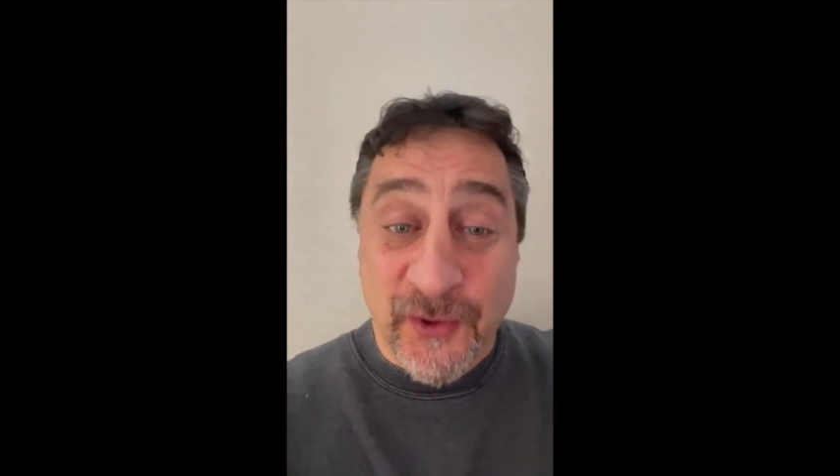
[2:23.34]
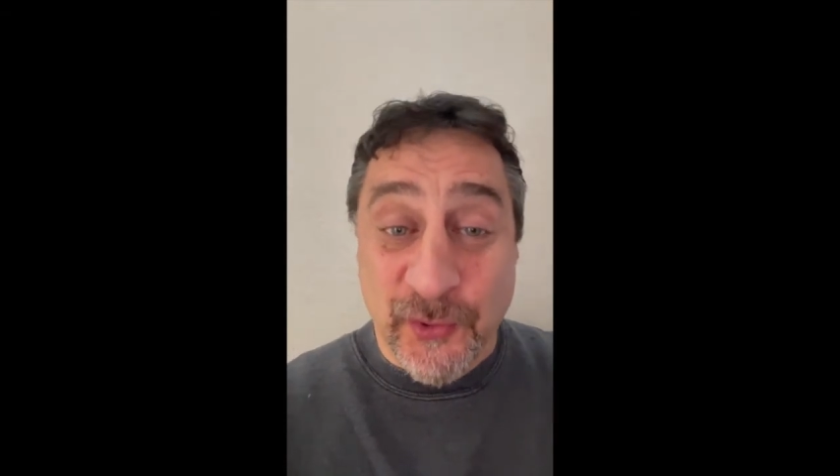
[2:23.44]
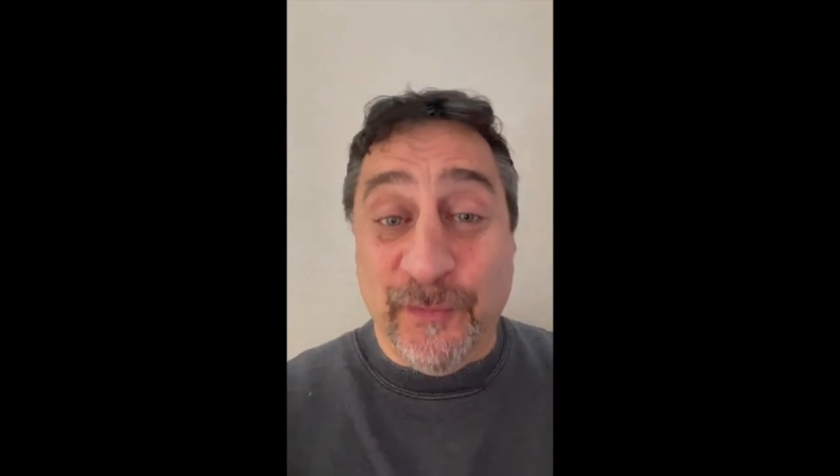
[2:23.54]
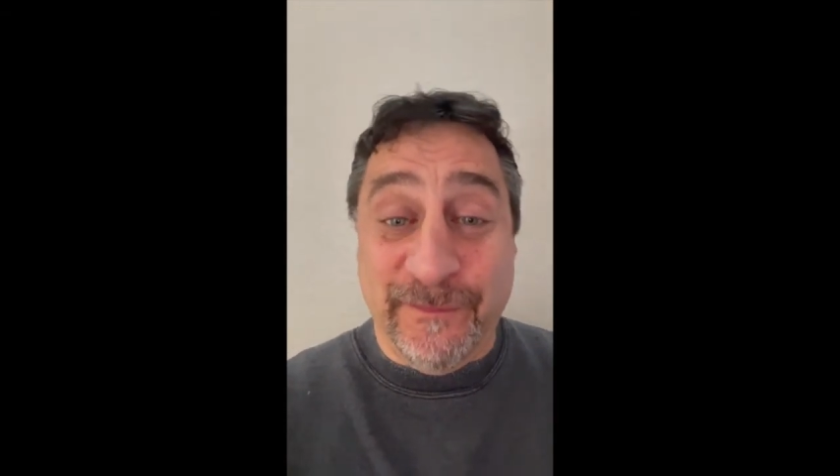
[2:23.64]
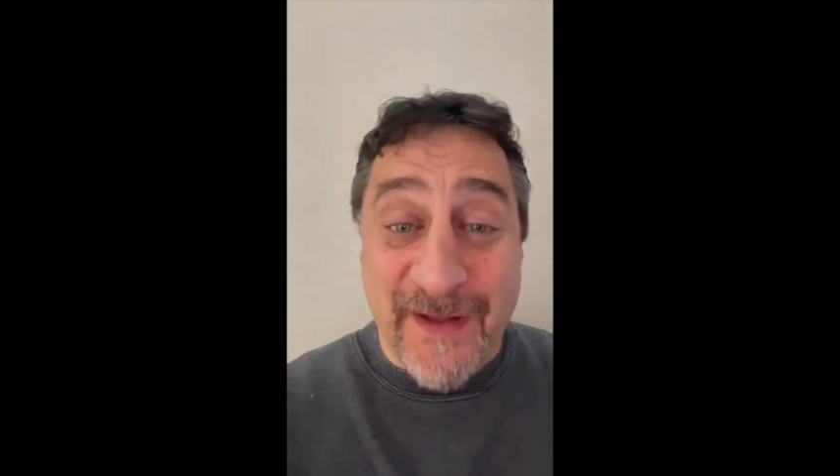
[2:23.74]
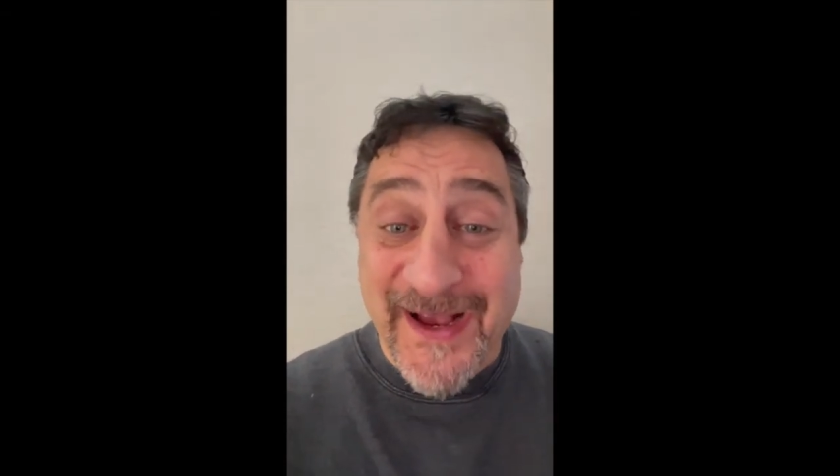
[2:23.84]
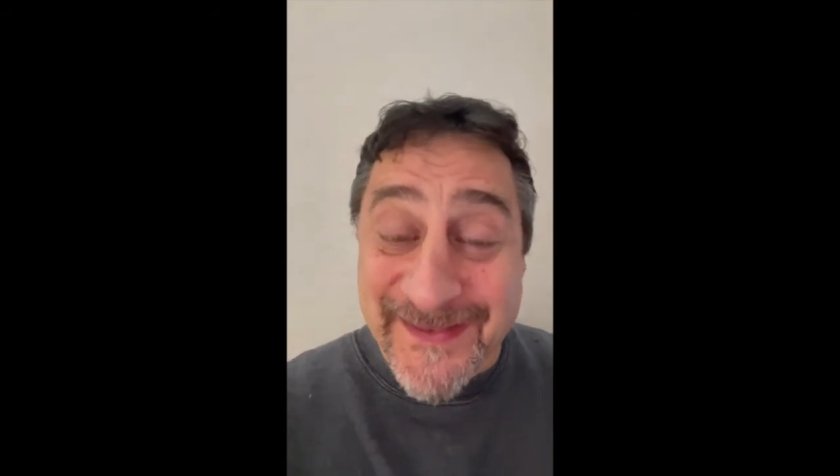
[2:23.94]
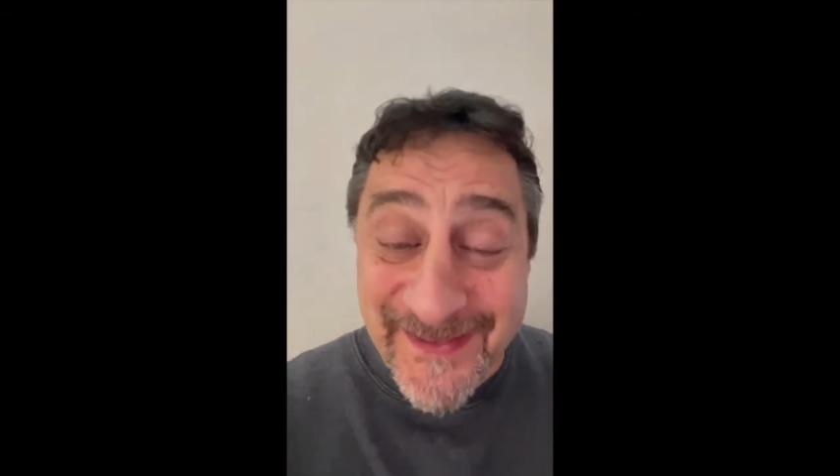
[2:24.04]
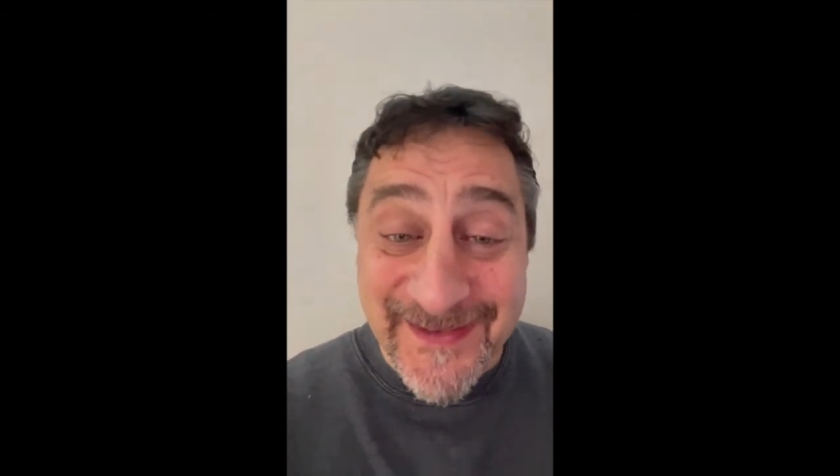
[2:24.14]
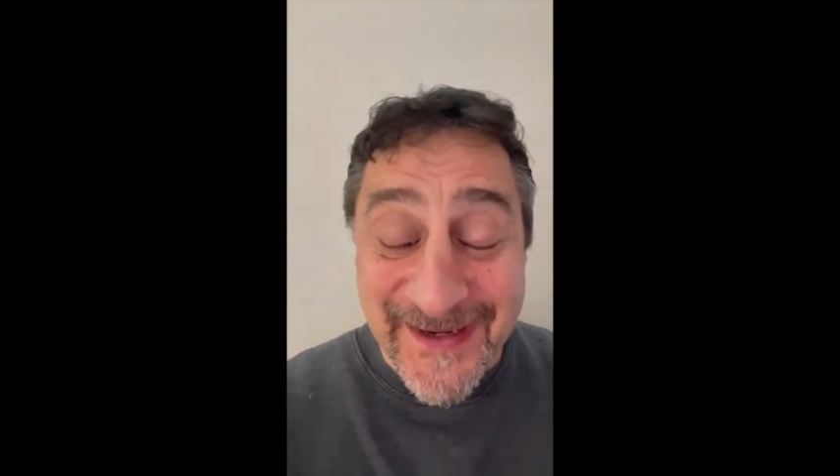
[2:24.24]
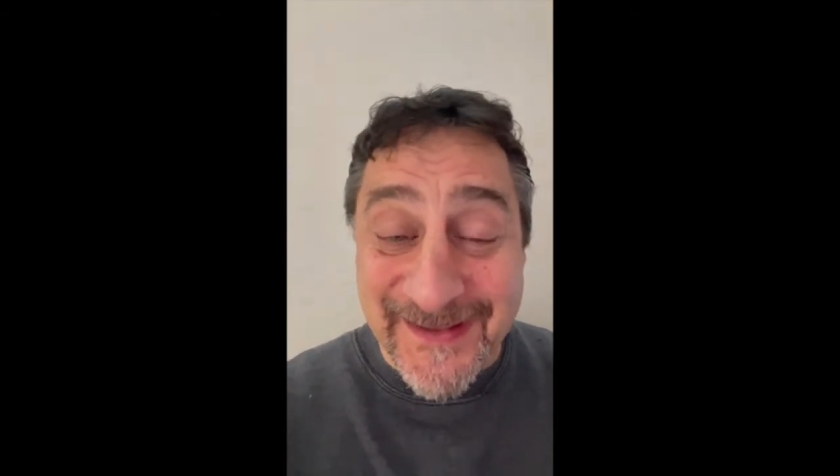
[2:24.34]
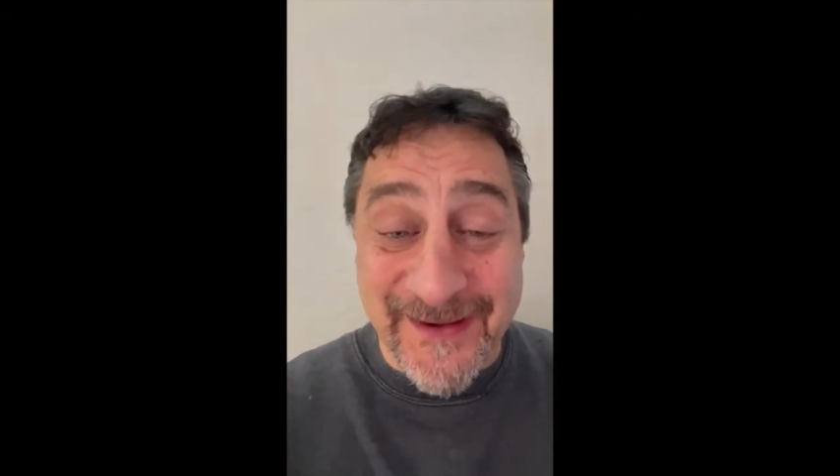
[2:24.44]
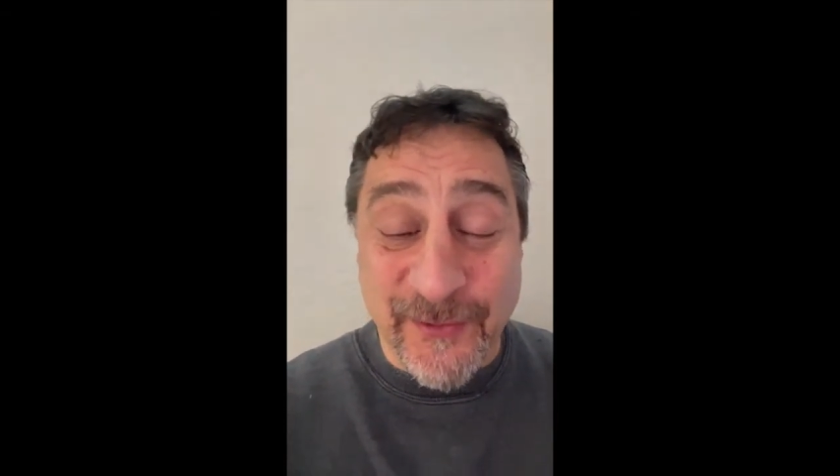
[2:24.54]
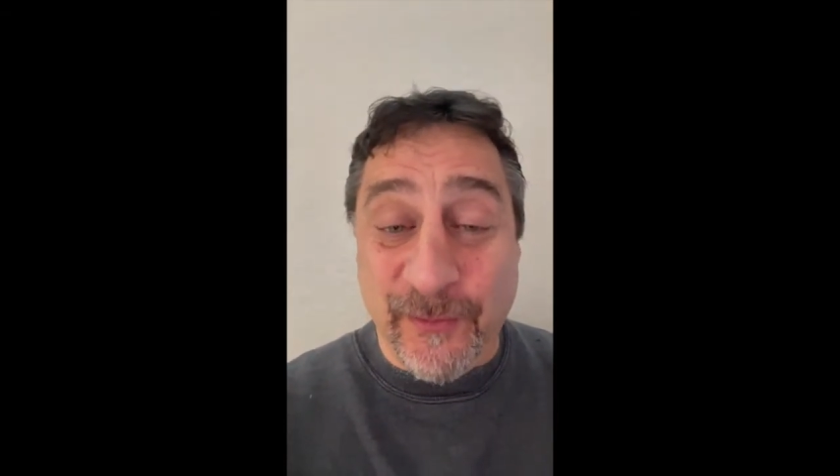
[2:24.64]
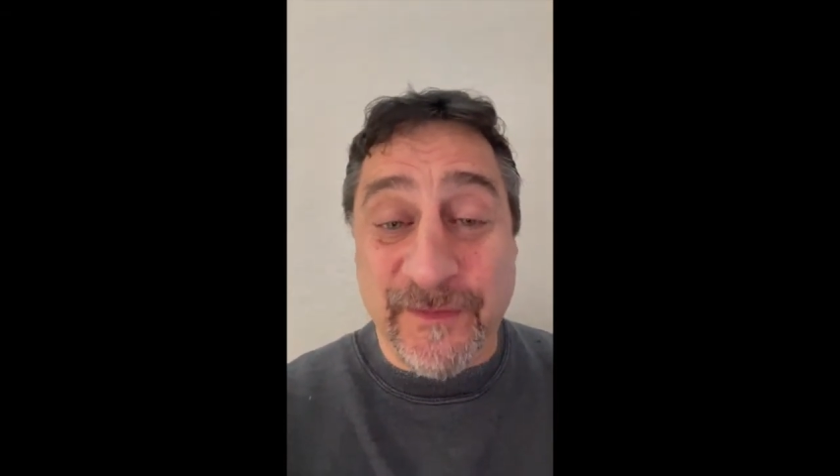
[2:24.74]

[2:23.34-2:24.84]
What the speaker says: You'll find the link there and all